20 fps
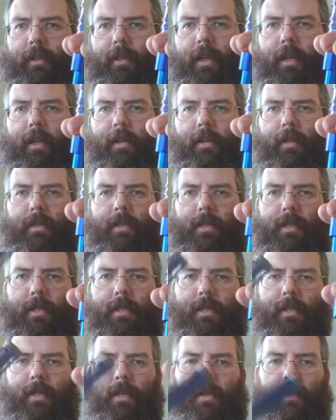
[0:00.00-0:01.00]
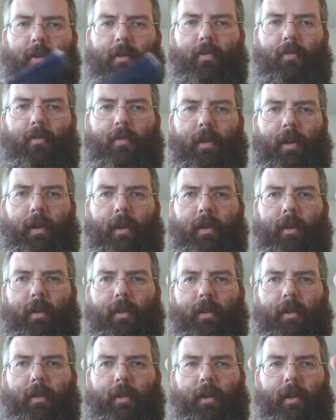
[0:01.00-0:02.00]
that right
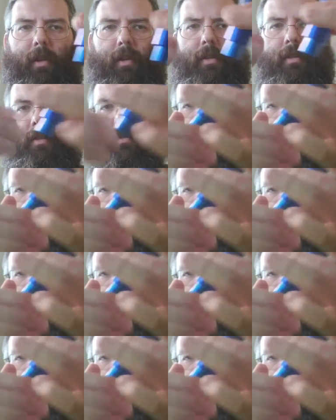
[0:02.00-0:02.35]
there.